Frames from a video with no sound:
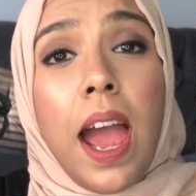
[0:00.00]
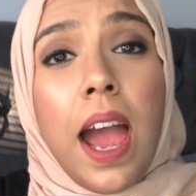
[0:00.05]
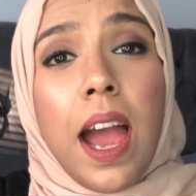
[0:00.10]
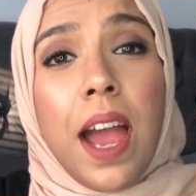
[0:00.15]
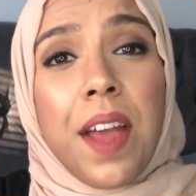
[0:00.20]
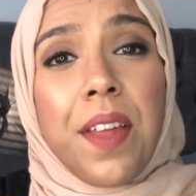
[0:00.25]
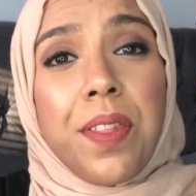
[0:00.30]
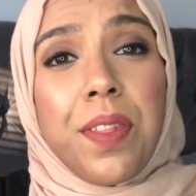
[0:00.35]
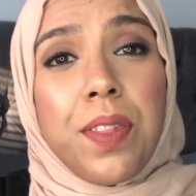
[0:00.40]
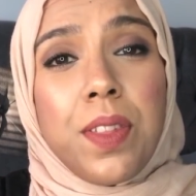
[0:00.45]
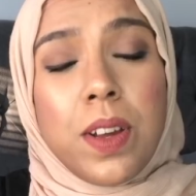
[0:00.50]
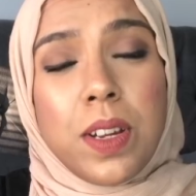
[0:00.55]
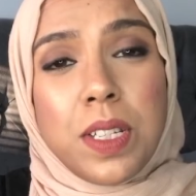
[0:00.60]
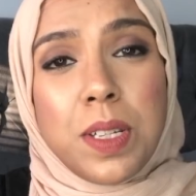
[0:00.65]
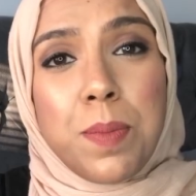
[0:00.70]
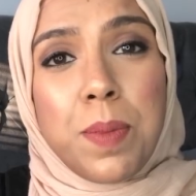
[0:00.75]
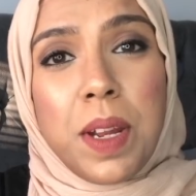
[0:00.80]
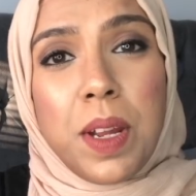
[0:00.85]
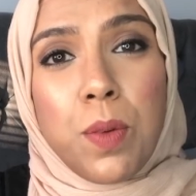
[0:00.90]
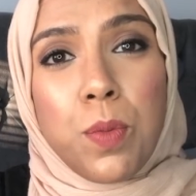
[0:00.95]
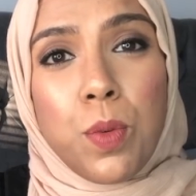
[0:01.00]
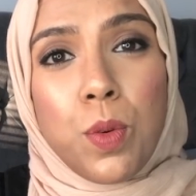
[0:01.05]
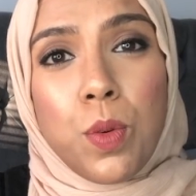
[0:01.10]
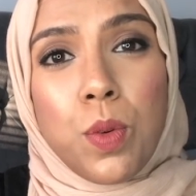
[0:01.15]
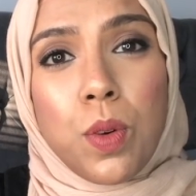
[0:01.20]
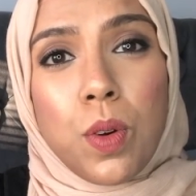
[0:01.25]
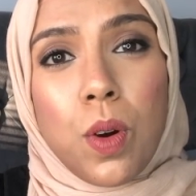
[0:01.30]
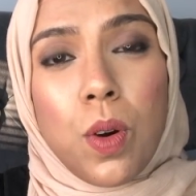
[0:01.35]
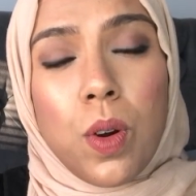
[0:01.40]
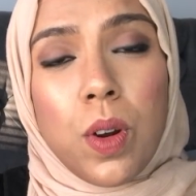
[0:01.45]
and 30-minute
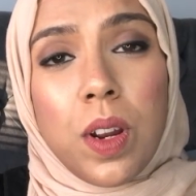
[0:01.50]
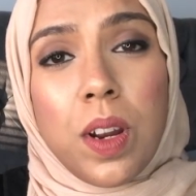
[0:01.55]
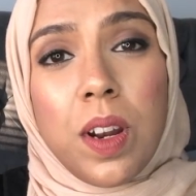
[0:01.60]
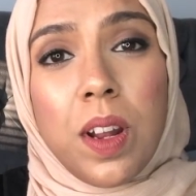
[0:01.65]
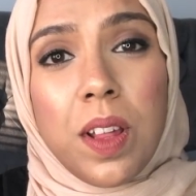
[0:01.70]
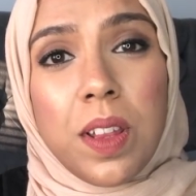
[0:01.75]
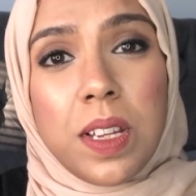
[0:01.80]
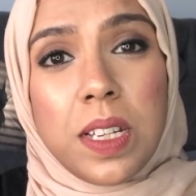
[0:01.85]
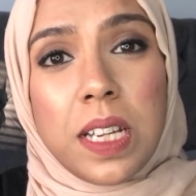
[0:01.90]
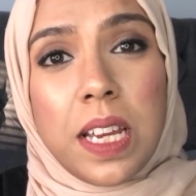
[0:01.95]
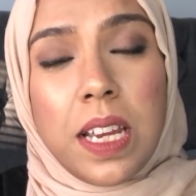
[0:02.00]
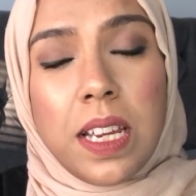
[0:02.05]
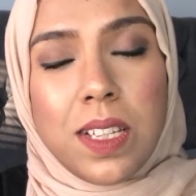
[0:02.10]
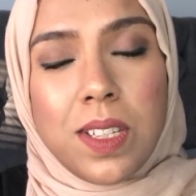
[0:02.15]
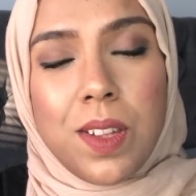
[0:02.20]
walk on another day.